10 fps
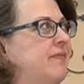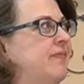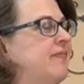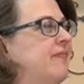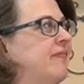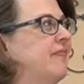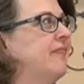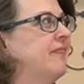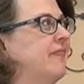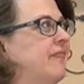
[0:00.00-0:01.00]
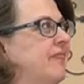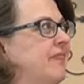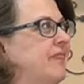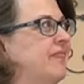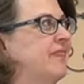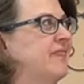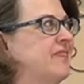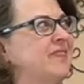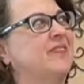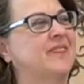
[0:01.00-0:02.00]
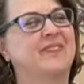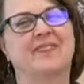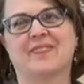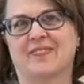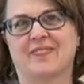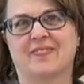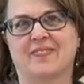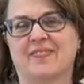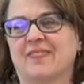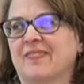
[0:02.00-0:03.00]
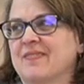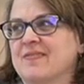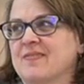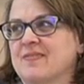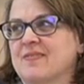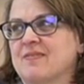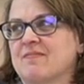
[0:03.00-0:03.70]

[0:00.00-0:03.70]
(not speaking)